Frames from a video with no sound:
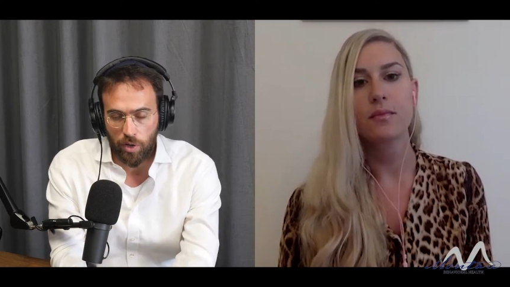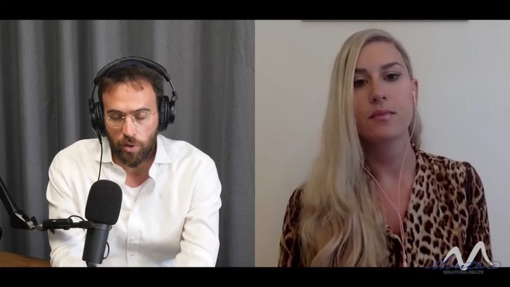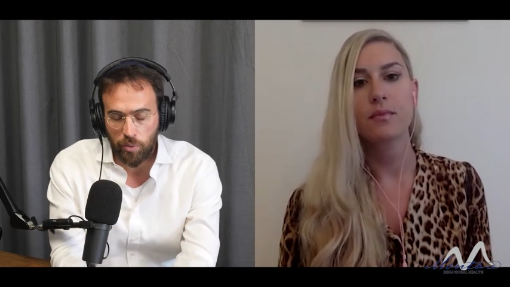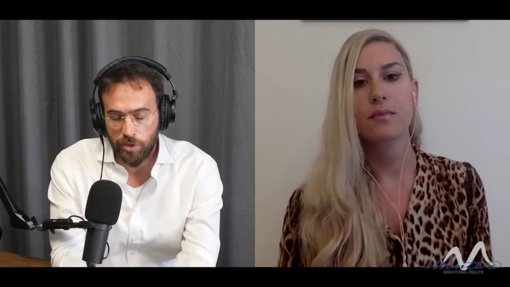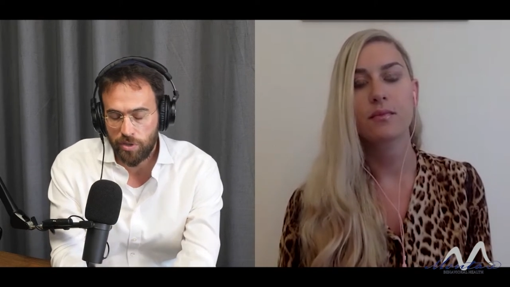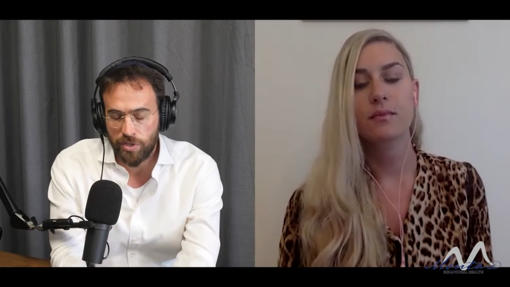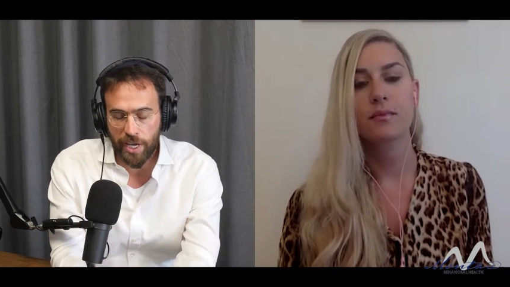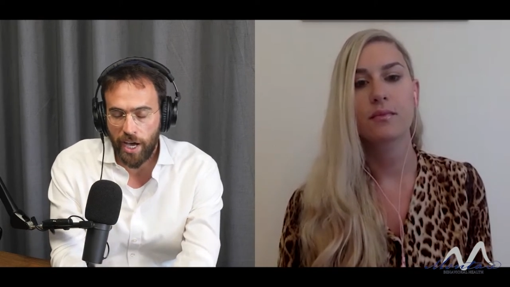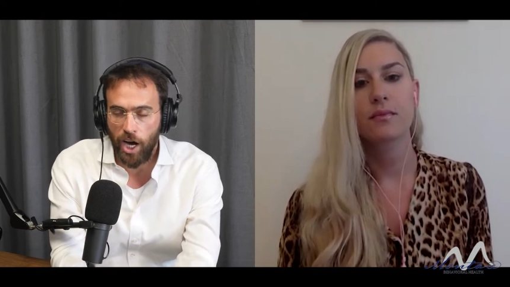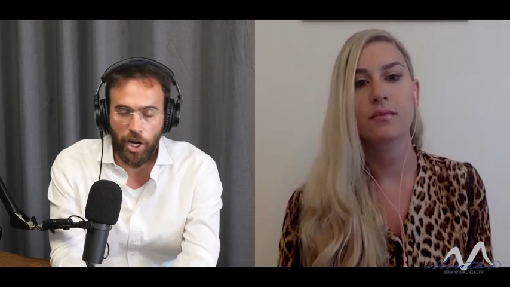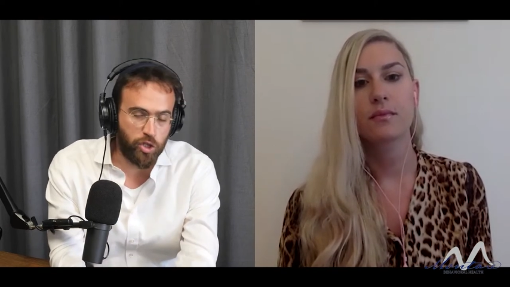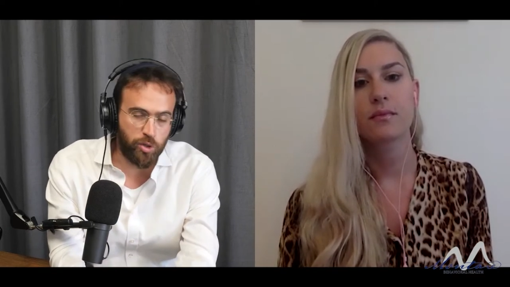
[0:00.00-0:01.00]
Speaker 1: would you say one
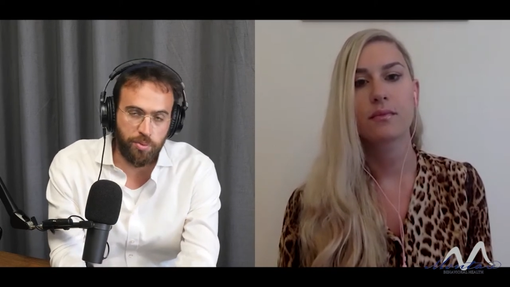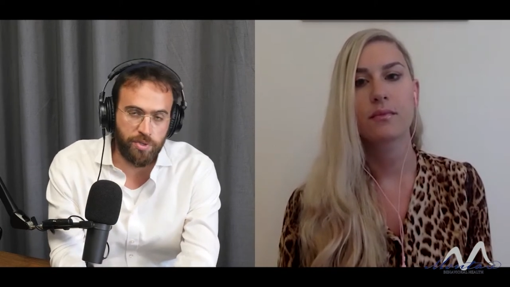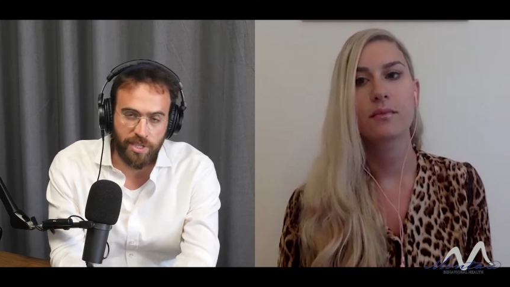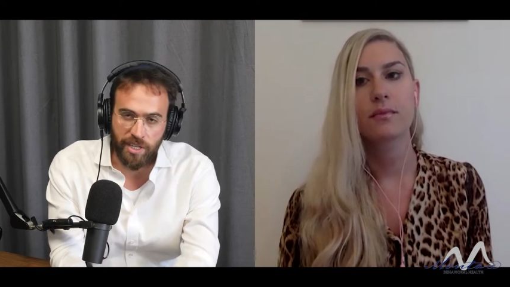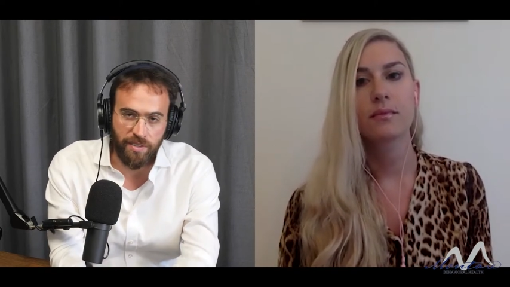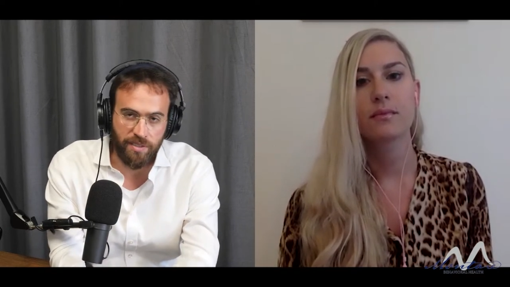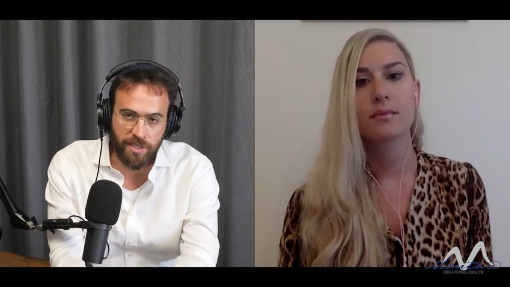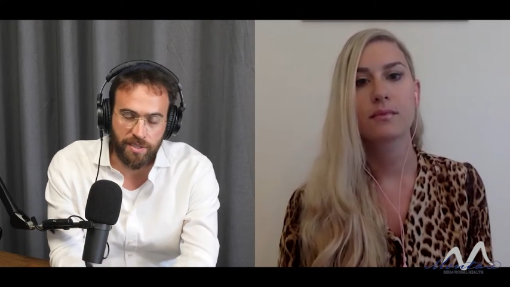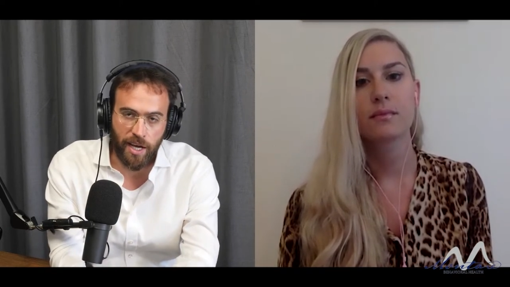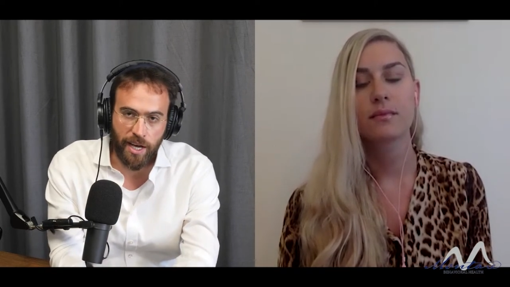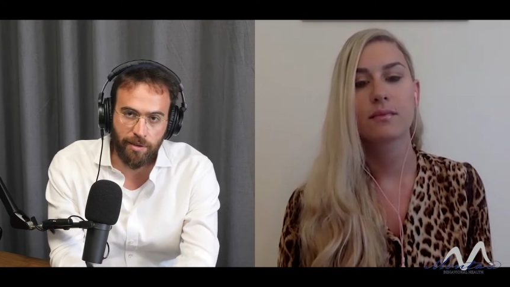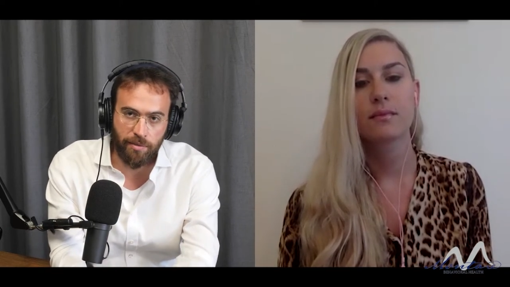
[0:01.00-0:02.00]
hundred percent of the
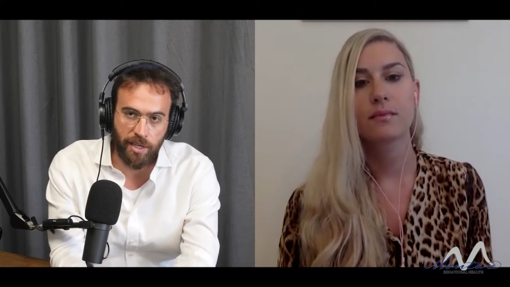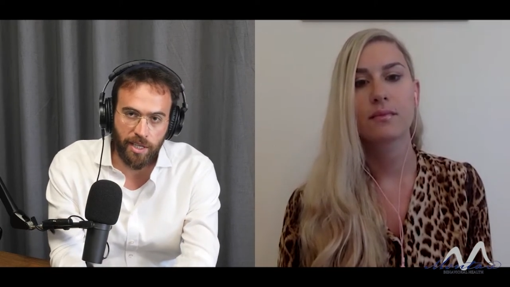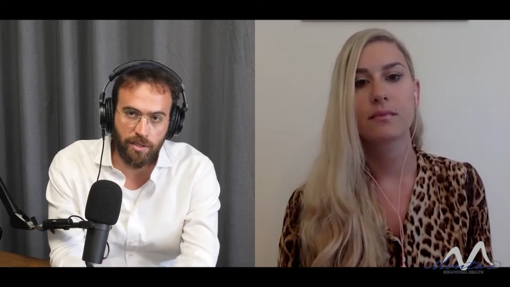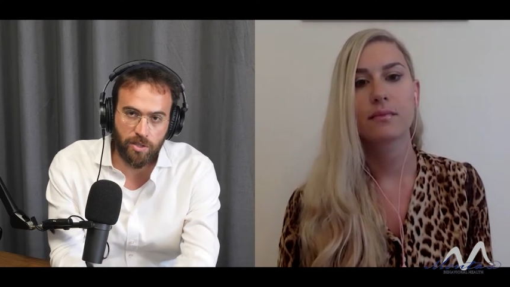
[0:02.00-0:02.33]
time eating